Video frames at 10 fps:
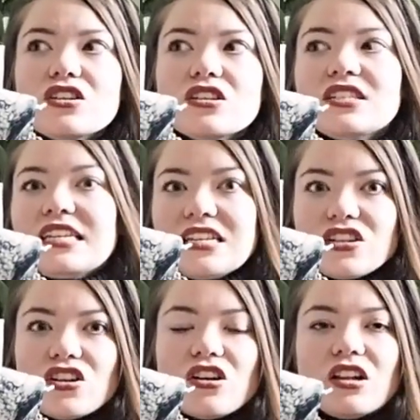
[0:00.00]

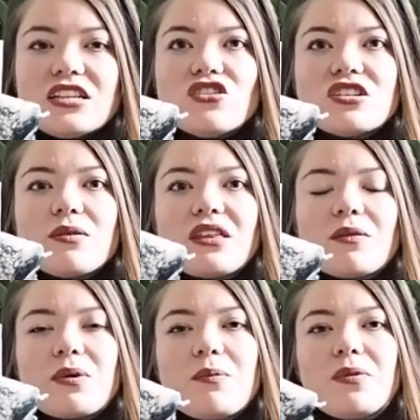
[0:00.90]
seasonal. It's not something
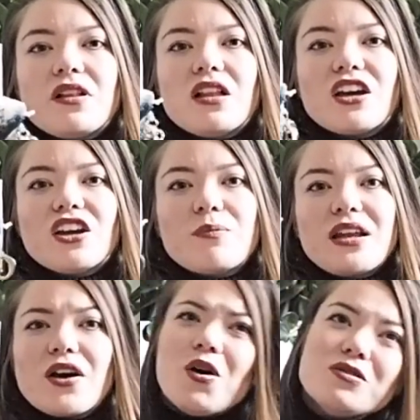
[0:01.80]
that people are going to be
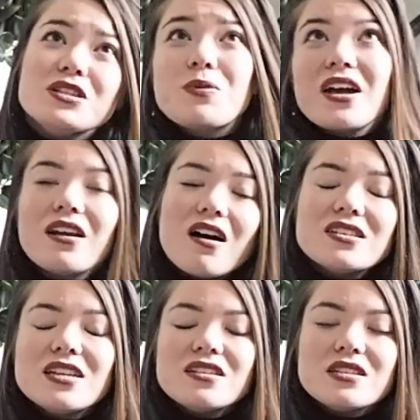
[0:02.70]
like, oh, she's wearing last
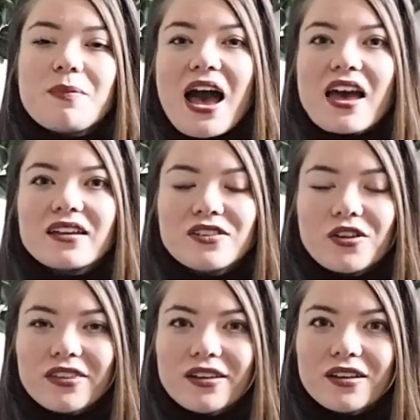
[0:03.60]
season's bag.
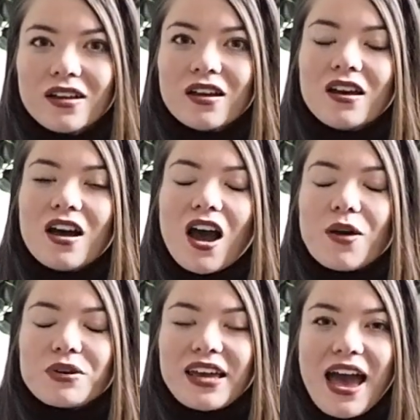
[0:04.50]
Not that I
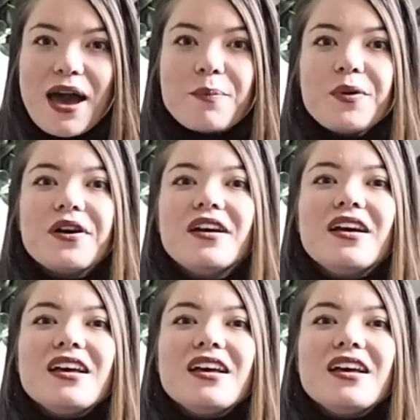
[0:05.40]
would care, but